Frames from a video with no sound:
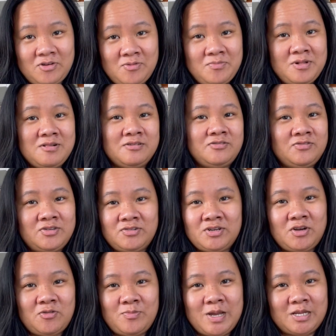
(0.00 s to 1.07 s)
milk, you don't
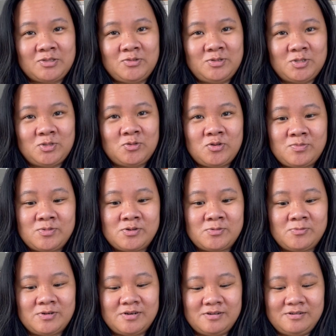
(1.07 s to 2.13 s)
go back to the store-bought
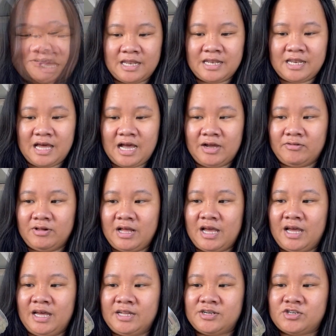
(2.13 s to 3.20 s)
one. And I will
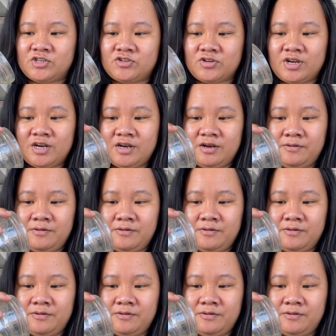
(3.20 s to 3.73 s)
add sugar.